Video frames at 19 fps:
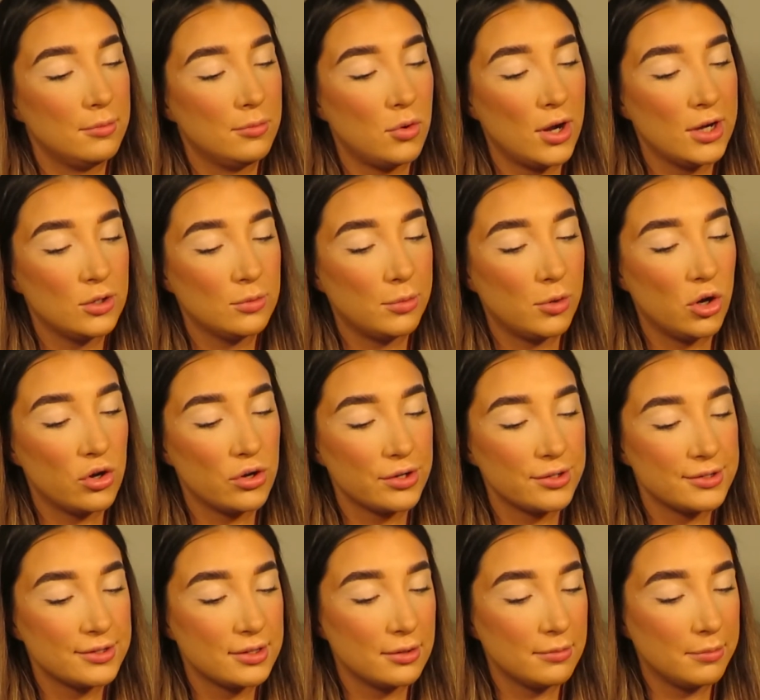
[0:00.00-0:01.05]
Bridal
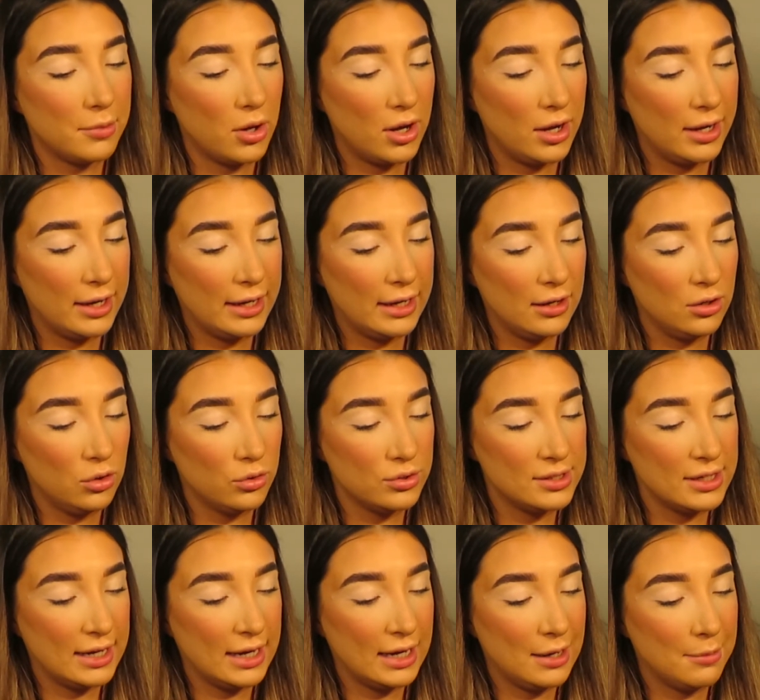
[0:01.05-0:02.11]
Box by
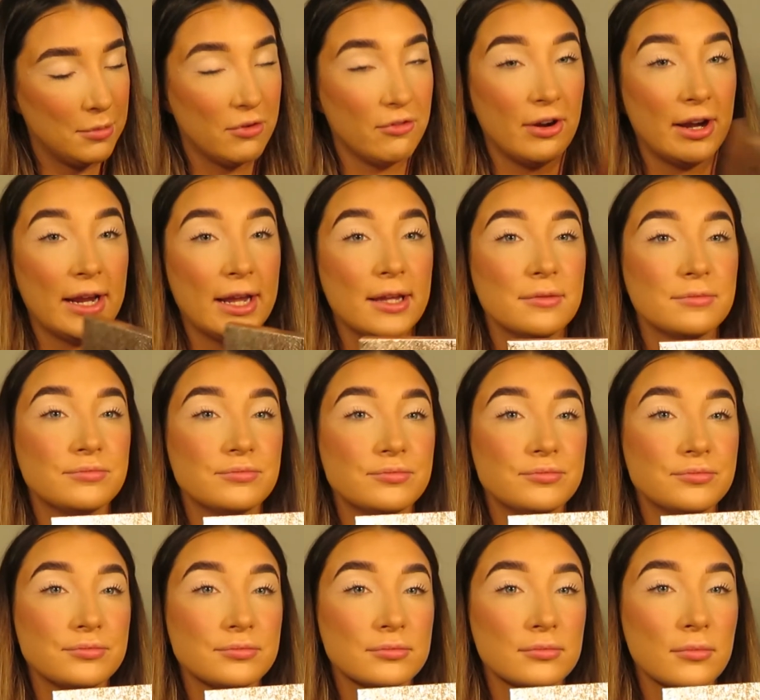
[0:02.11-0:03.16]
Lordine Marie
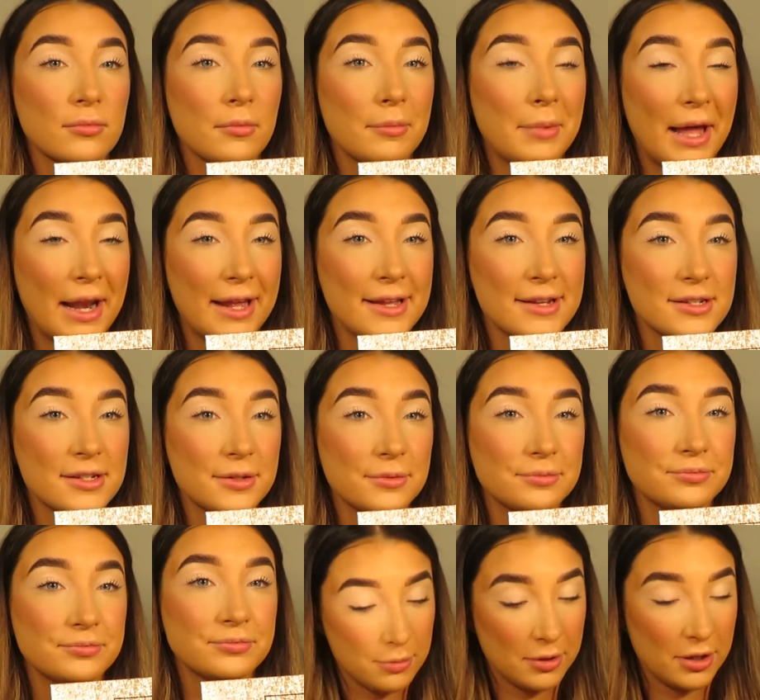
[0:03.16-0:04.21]
palette.
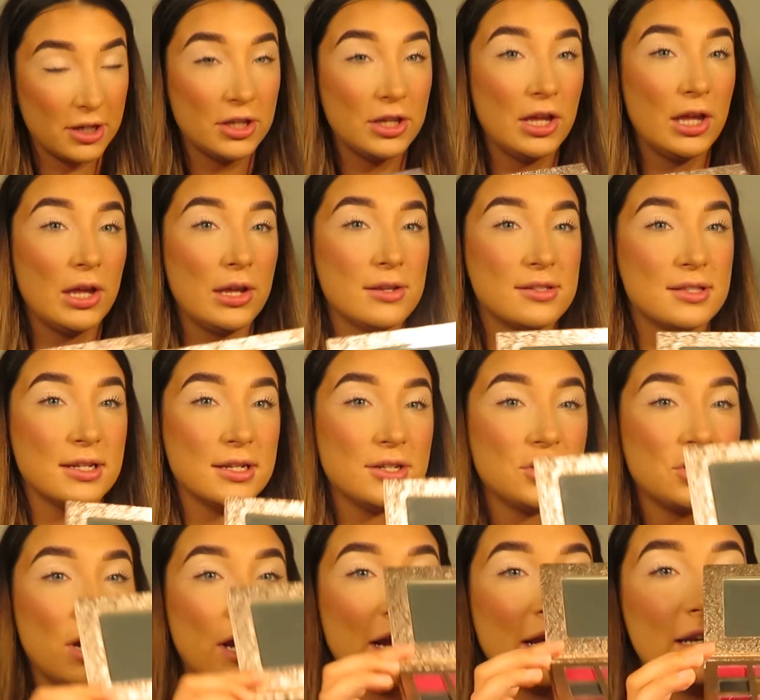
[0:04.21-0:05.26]
I'm going to use this
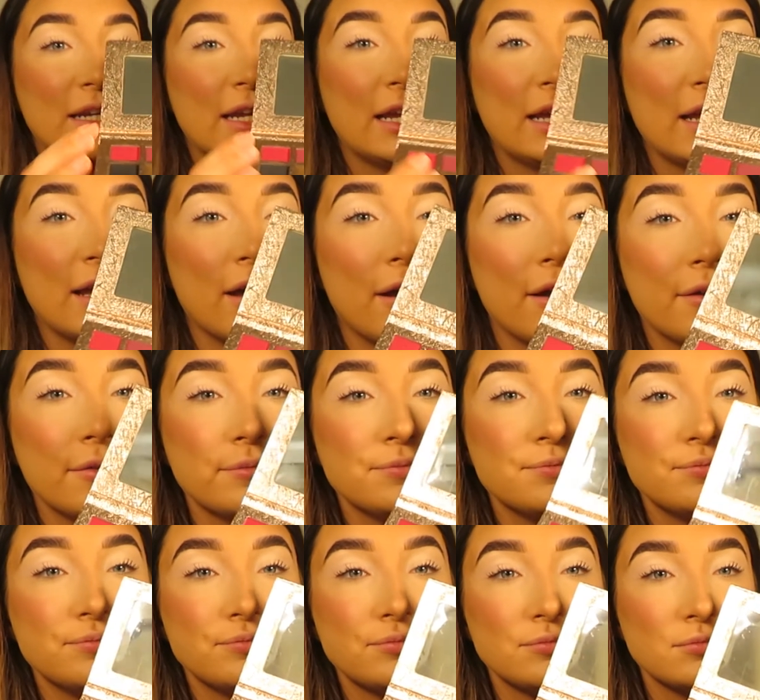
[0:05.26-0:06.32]
shade here
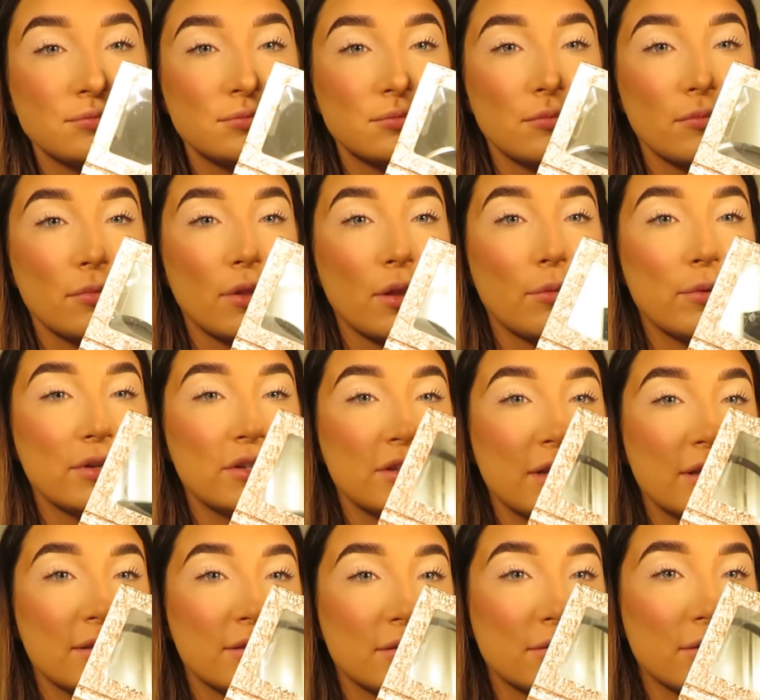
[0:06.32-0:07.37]
which
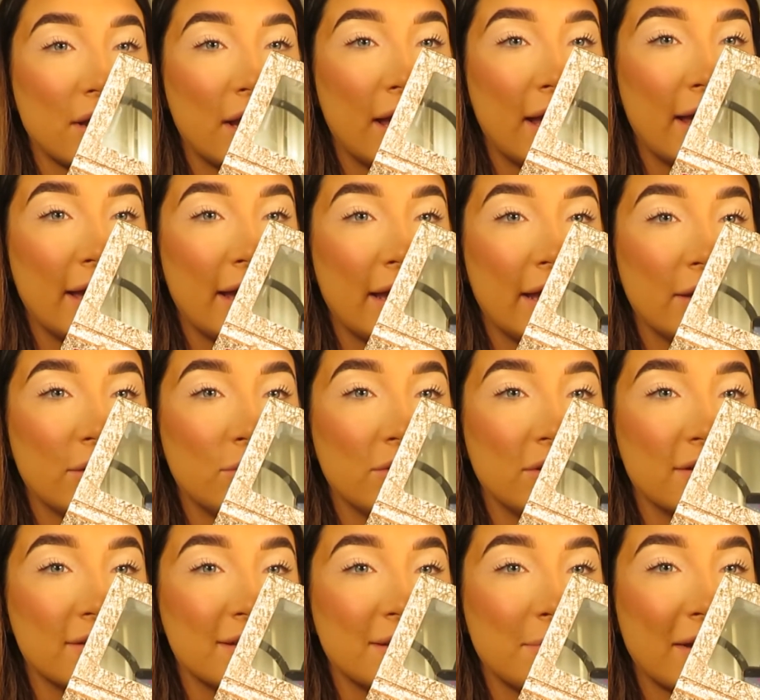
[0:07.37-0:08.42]
is a, oh, you
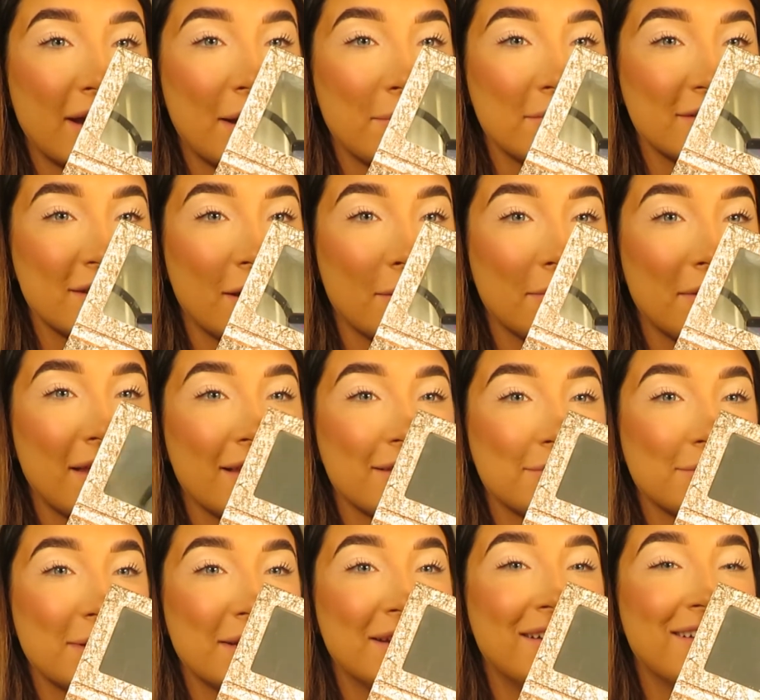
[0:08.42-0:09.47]
can see my camera set up there, that's
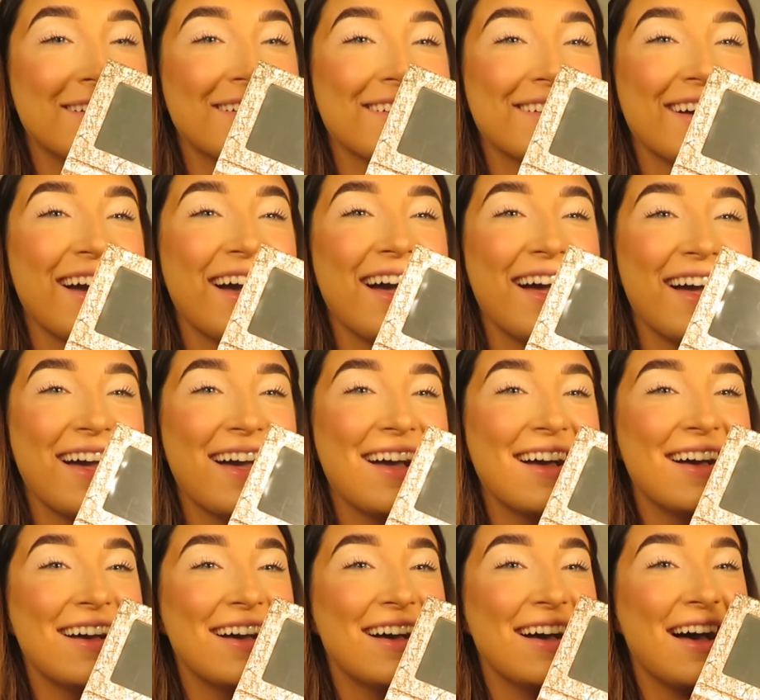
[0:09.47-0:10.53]

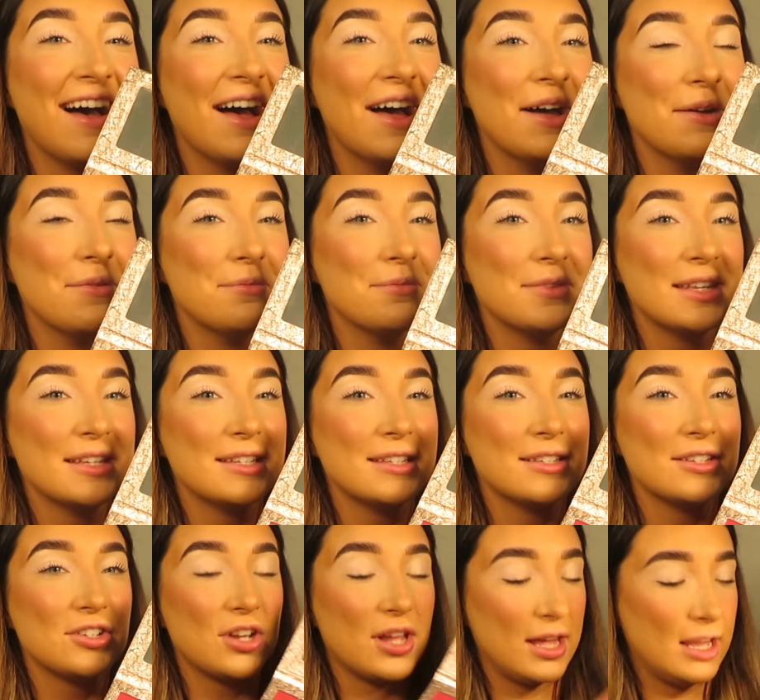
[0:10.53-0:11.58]
weird. this is
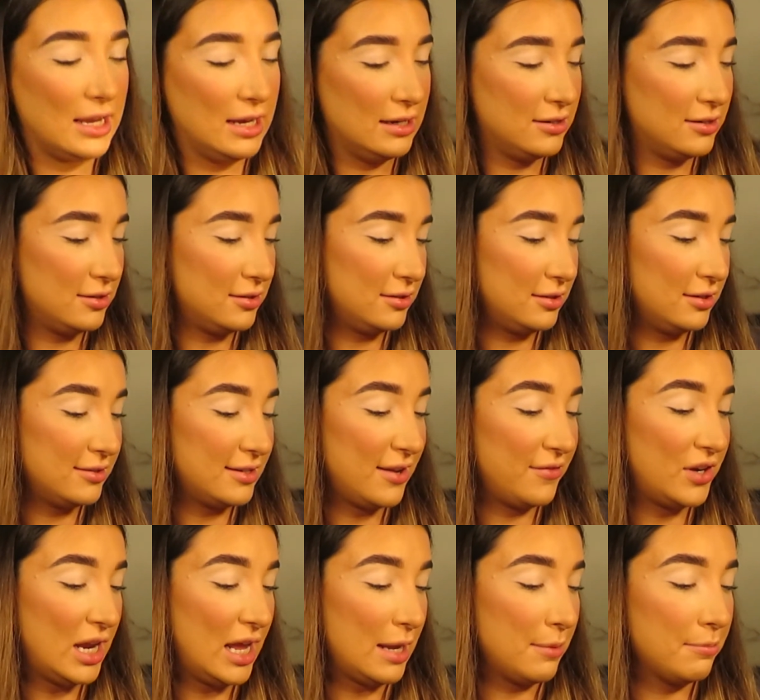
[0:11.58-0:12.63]
the shade, it doesn't have
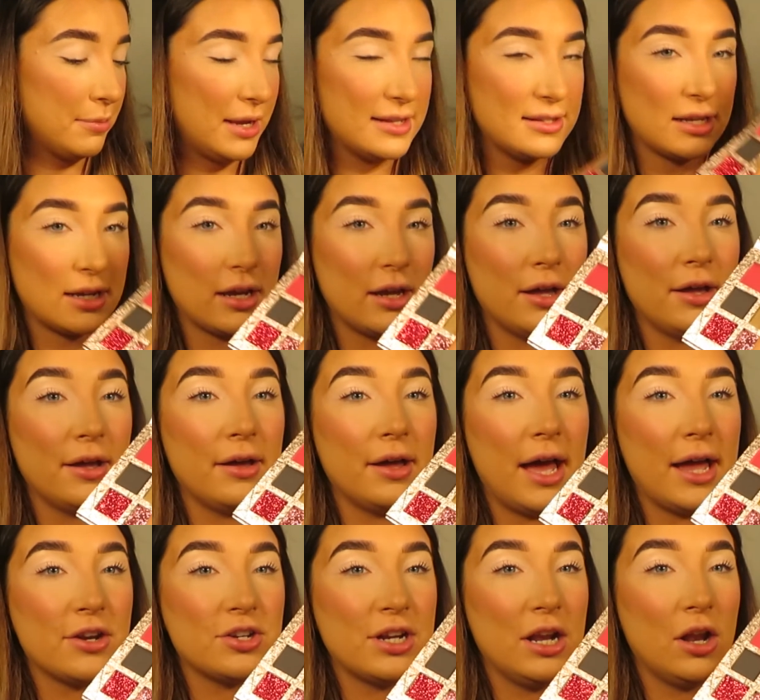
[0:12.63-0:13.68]
a name, but it's like a
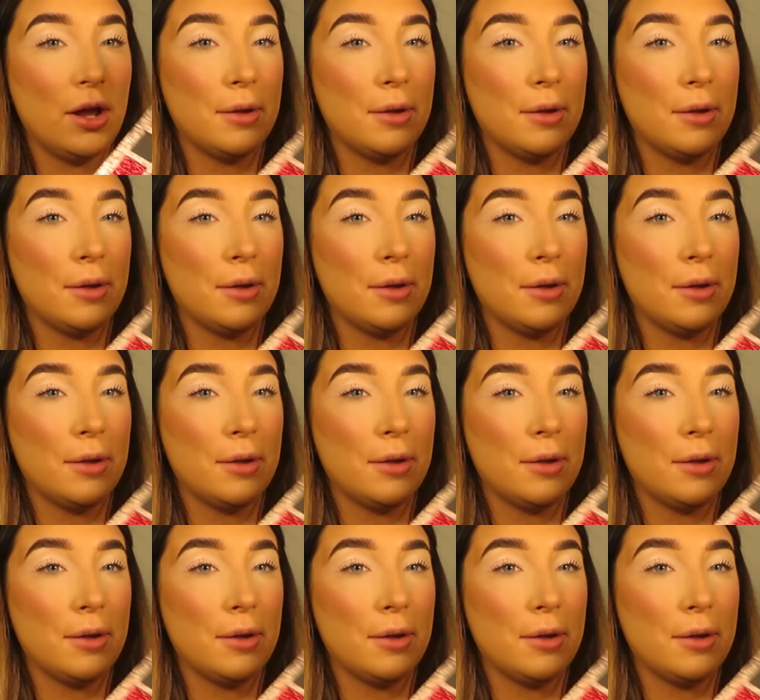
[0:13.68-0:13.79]
ashy